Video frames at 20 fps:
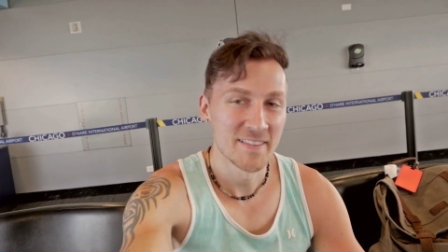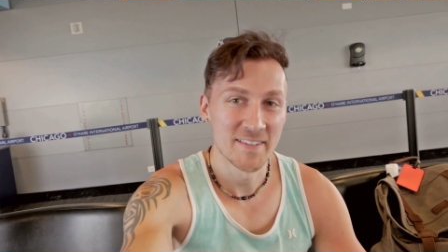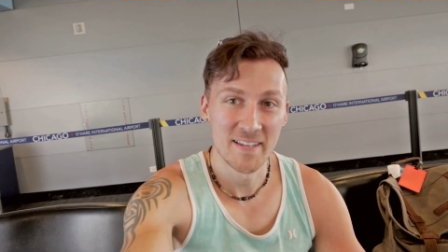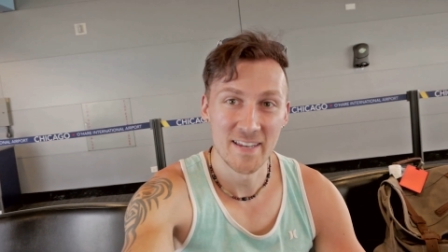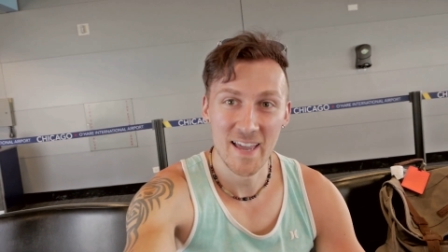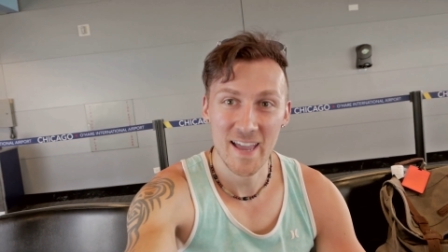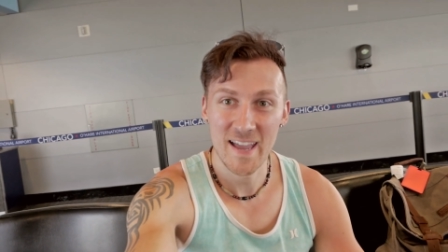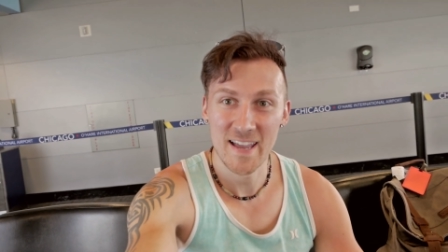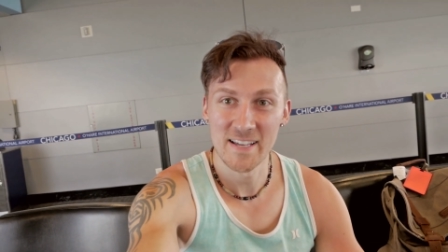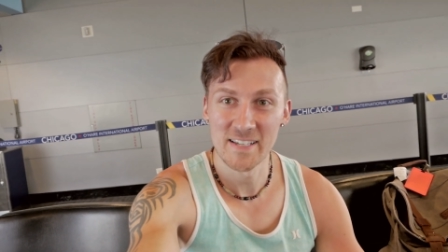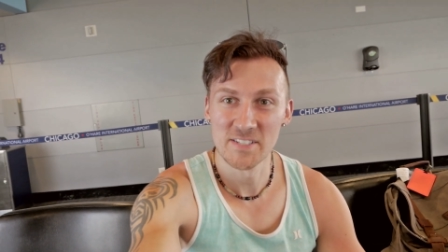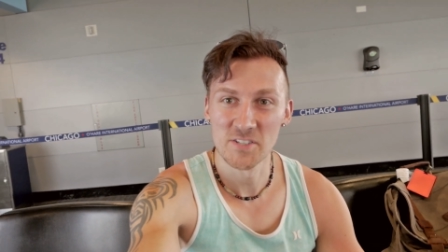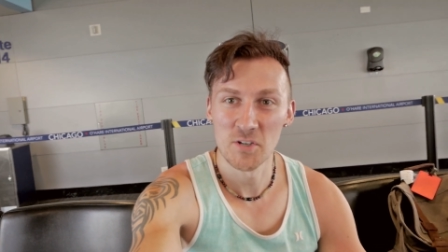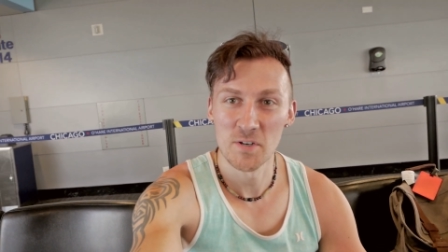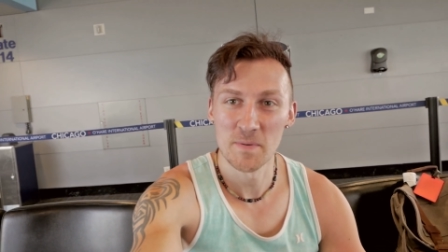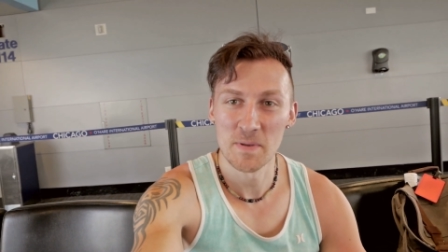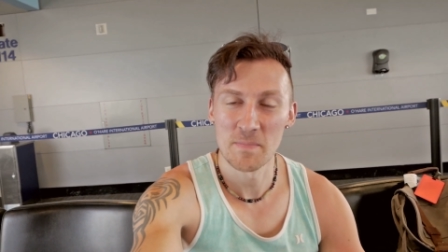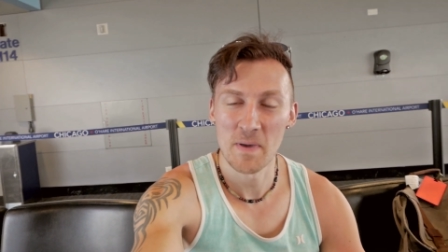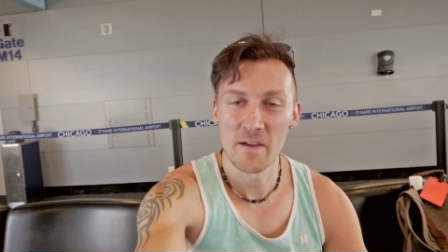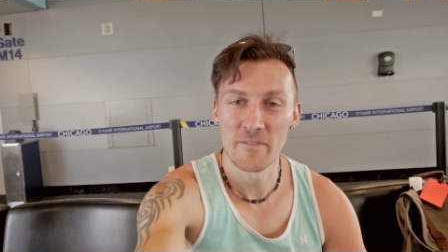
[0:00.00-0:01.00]
Today is gonna
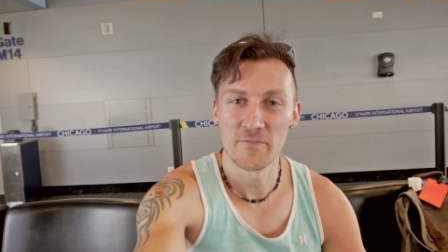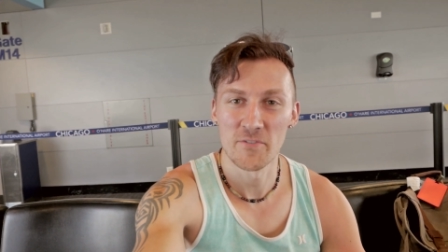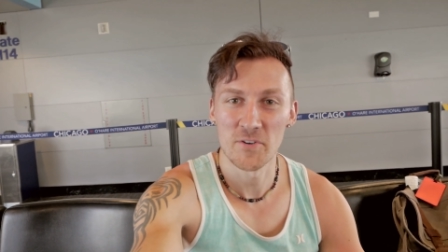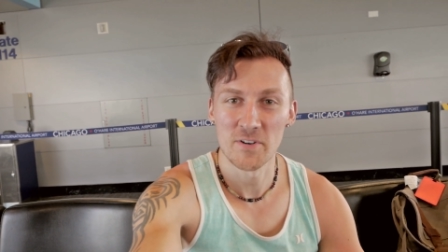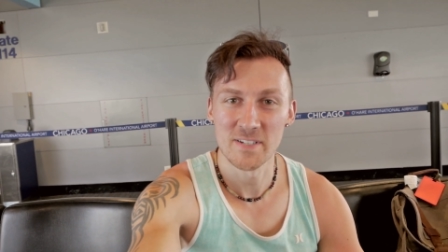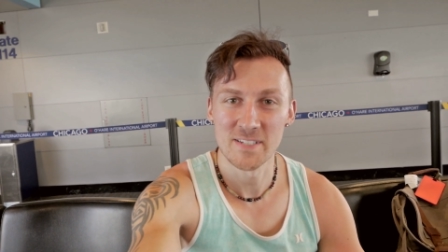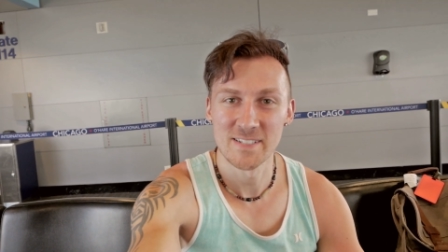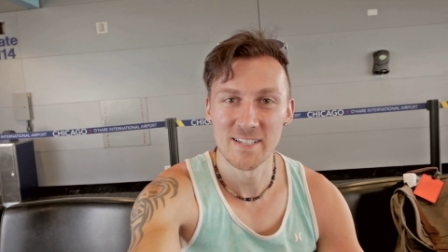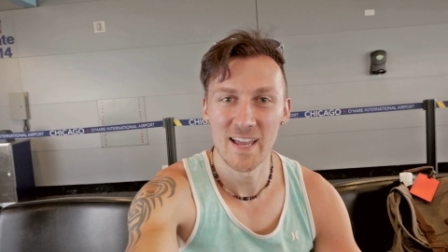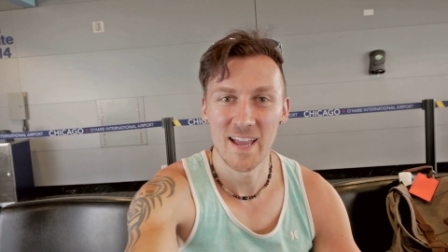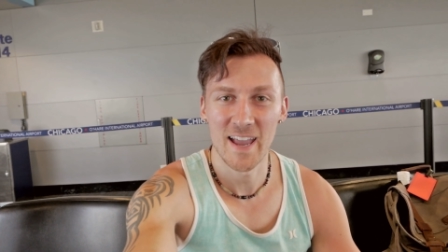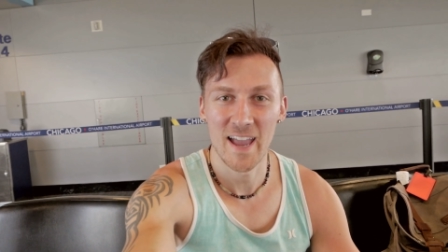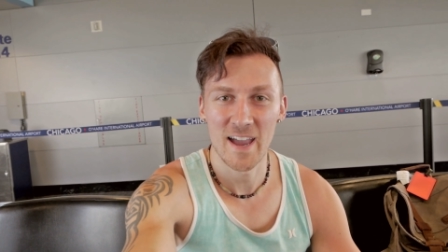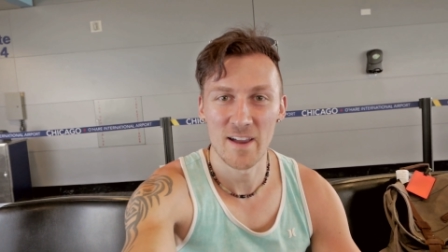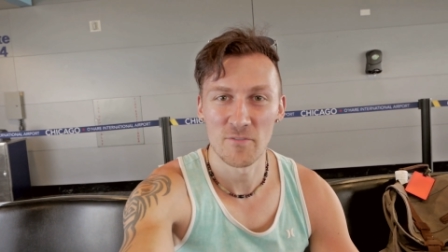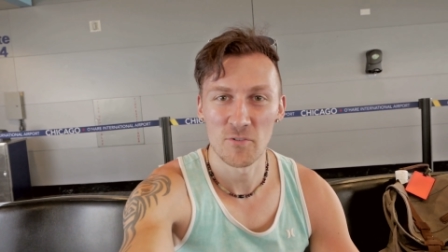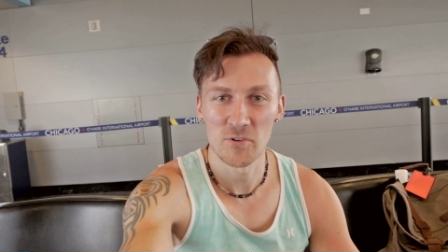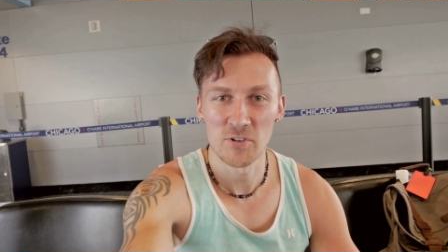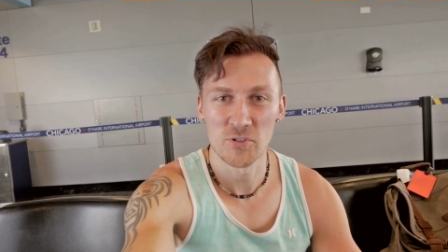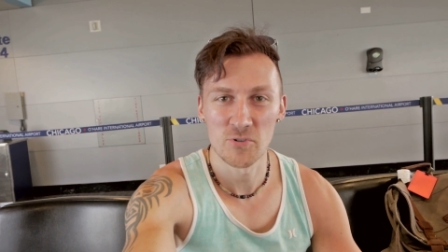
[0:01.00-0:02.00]
to be my first day
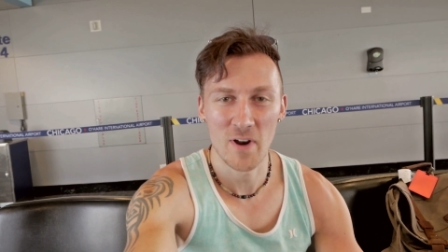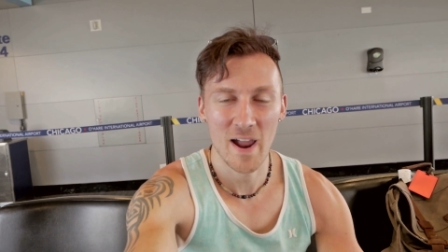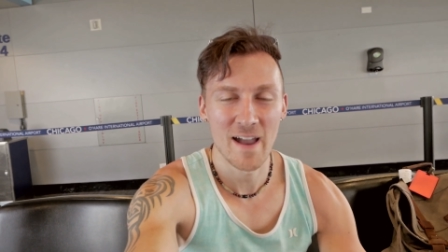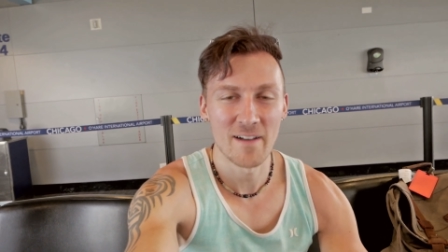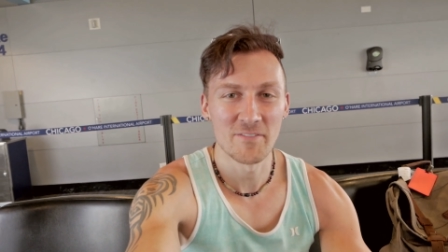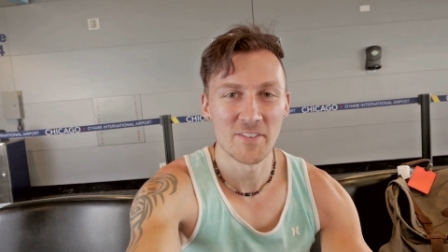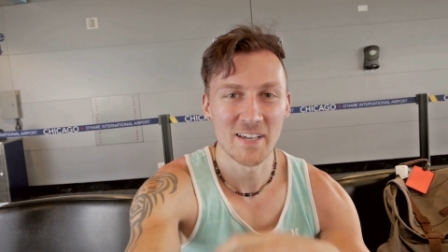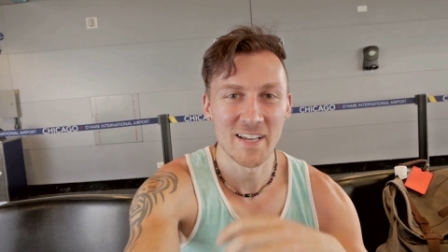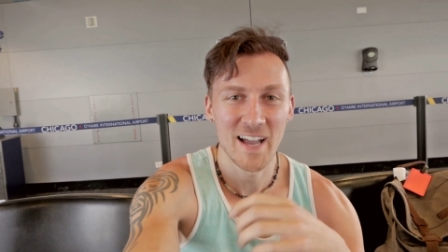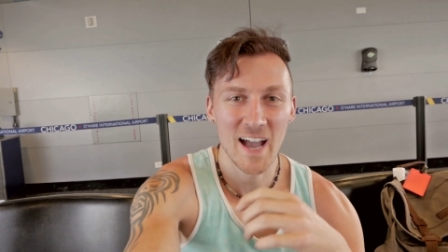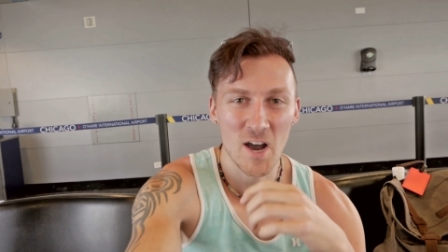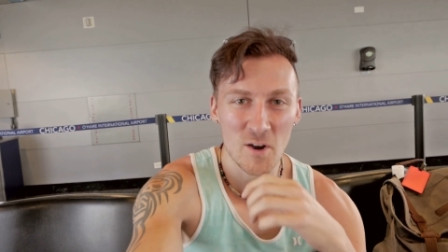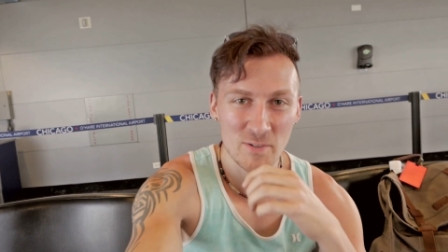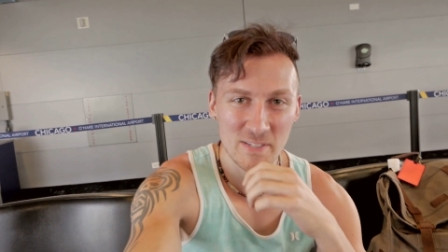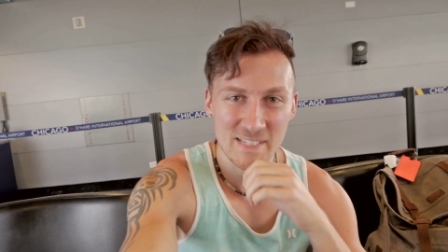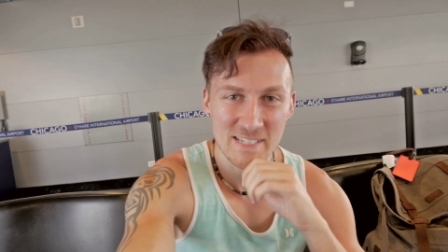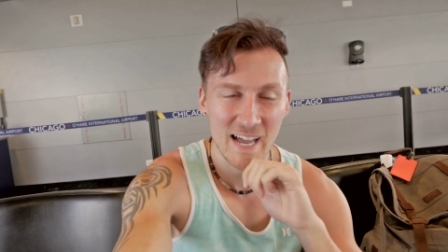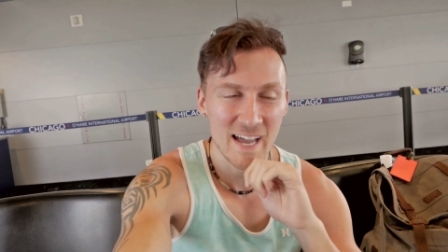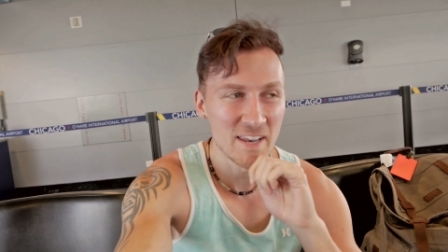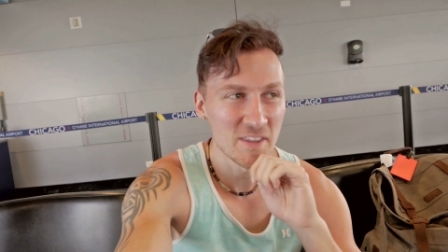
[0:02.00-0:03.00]
ever traveling
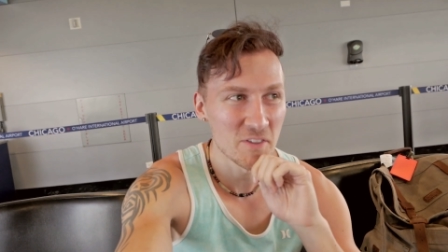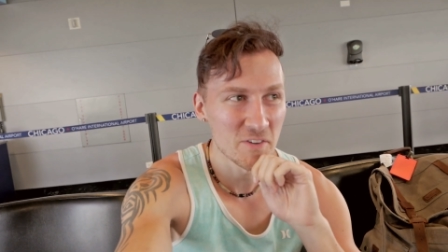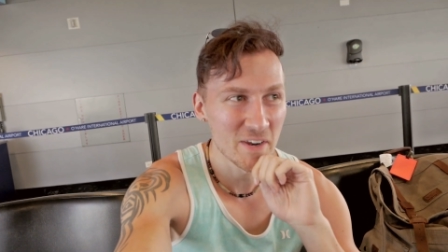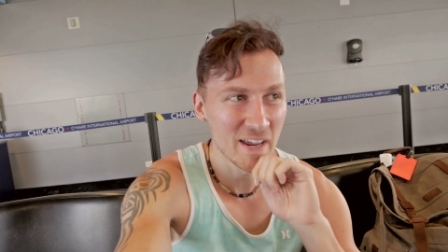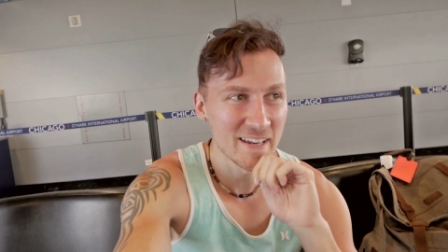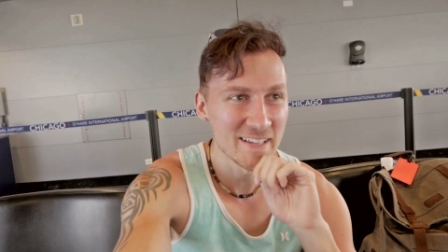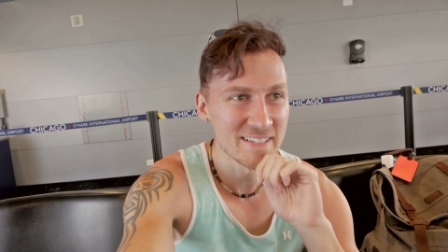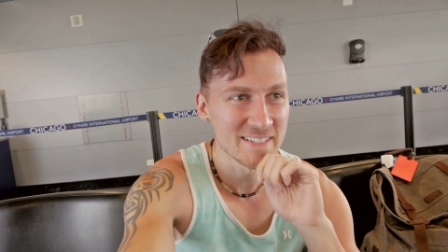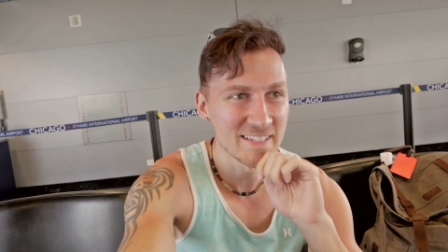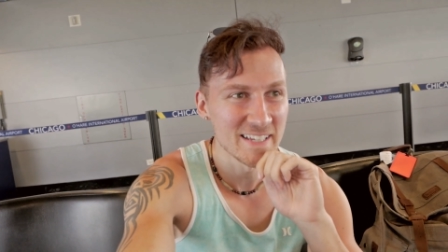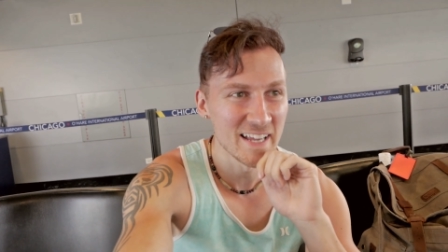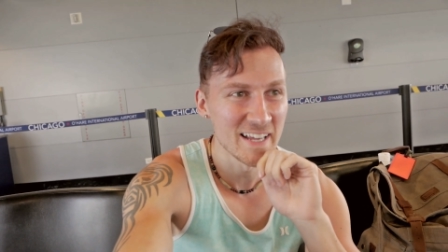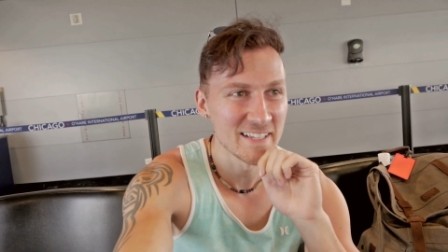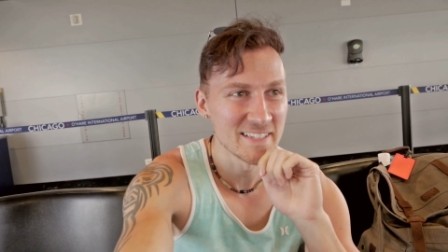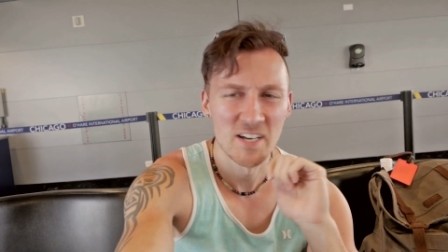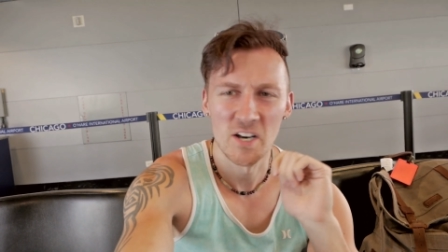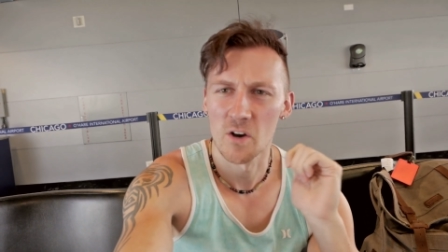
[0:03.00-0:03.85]
outside of the United States.